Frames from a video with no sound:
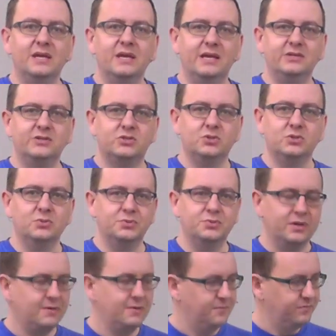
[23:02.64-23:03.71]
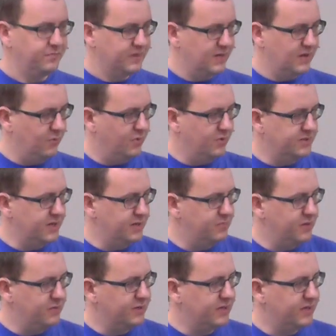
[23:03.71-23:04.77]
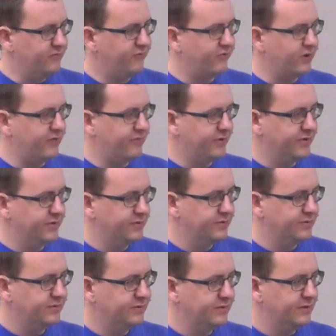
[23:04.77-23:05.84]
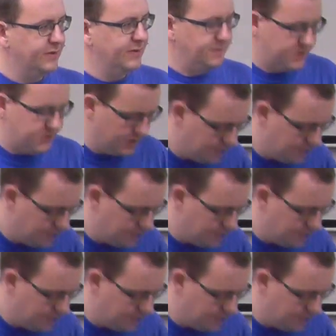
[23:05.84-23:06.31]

his children and one day be with him forever. Do you know,